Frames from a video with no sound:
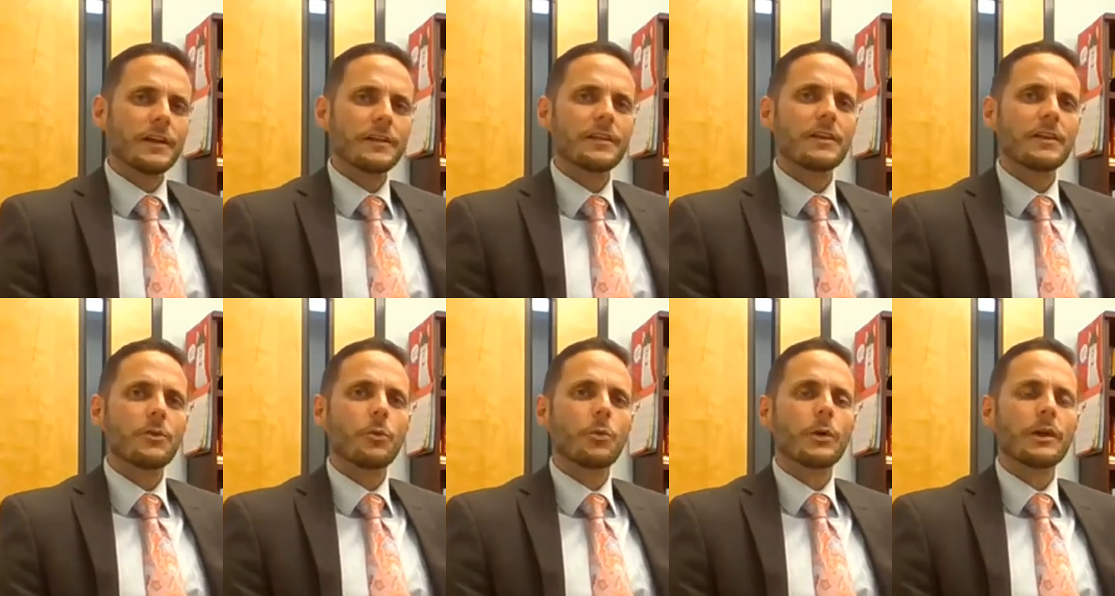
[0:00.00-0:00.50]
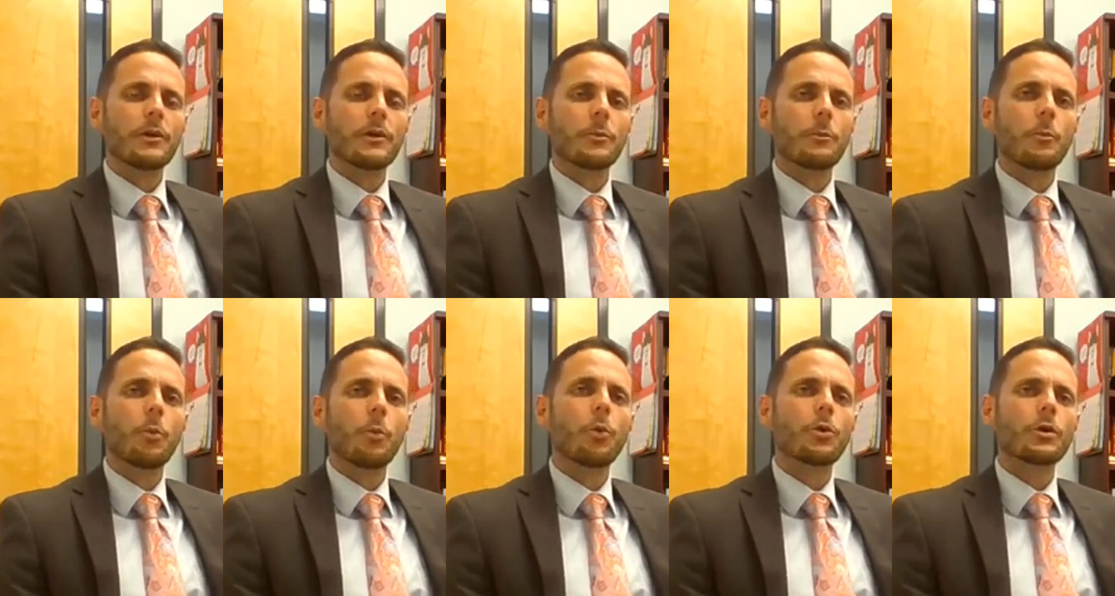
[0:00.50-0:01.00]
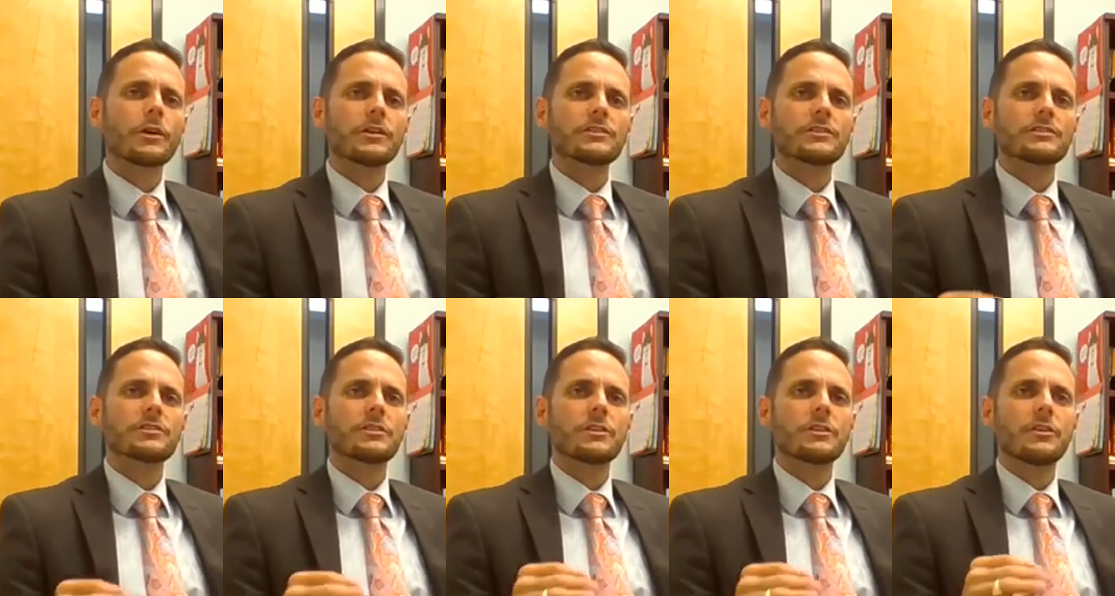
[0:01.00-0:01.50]
I think we are more
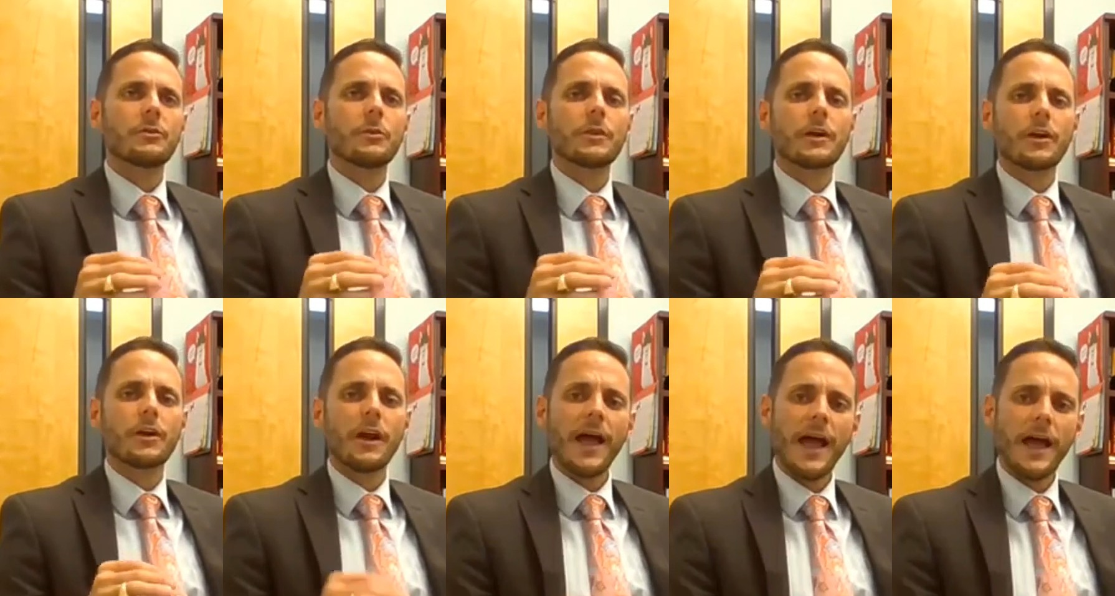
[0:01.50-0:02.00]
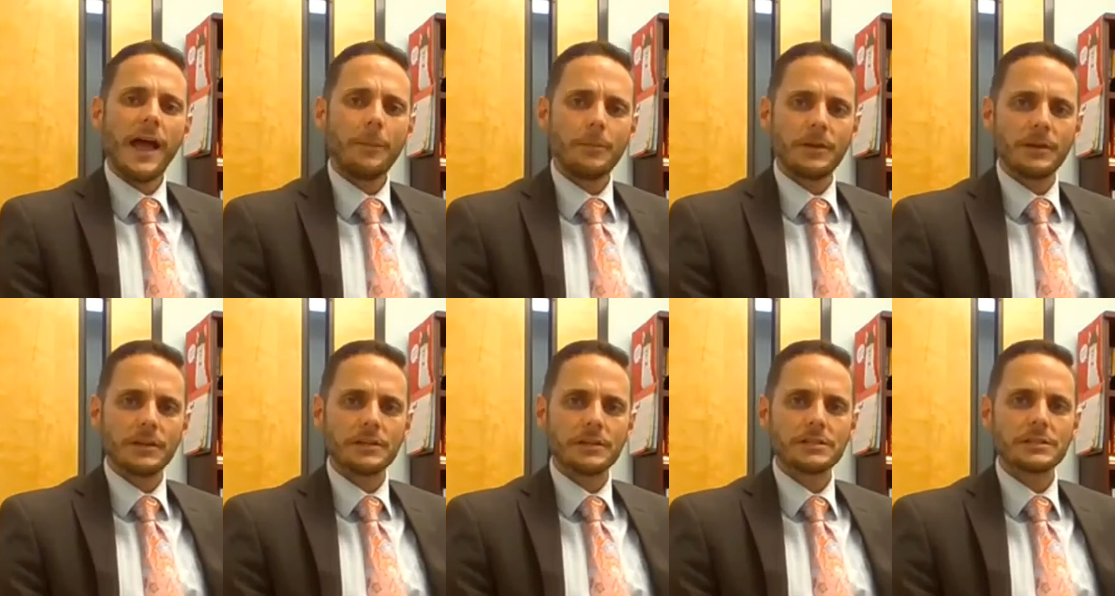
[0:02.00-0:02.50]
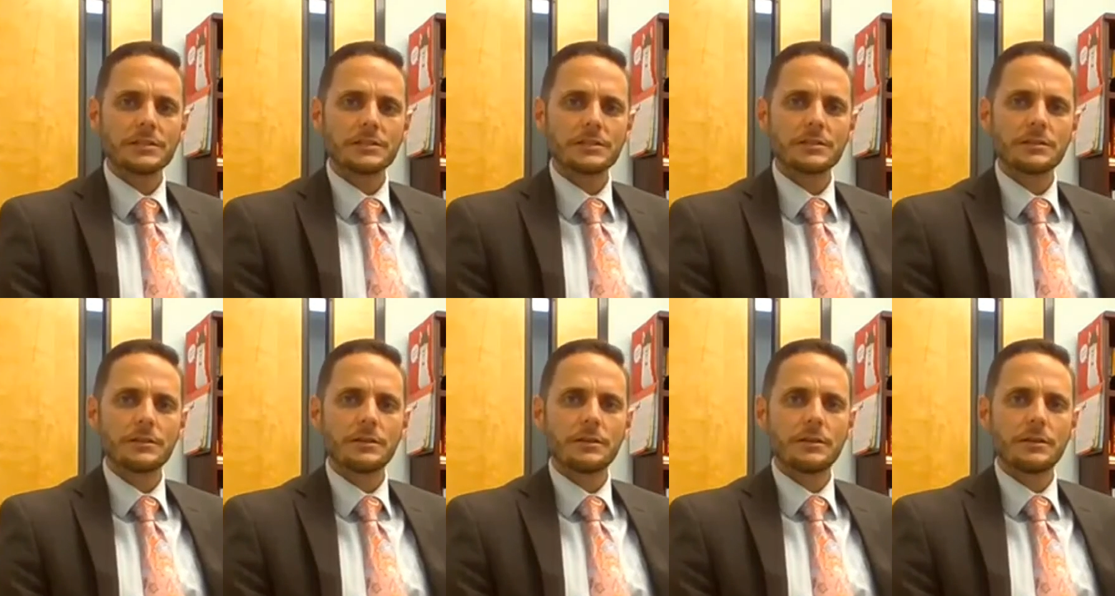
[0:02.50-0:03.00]
concerned with our
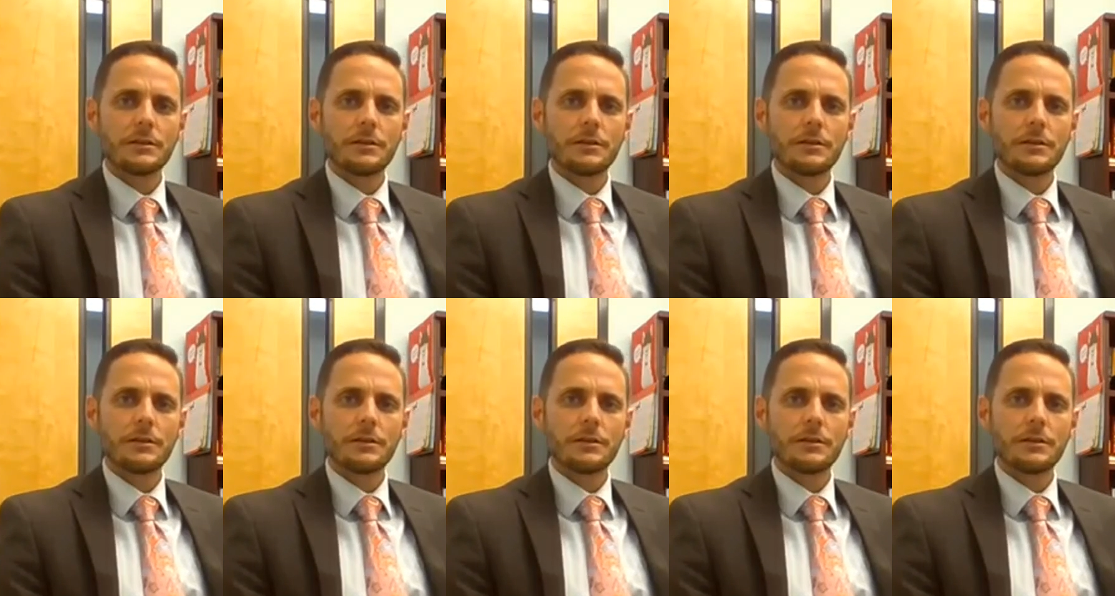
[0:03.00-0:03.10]
happiness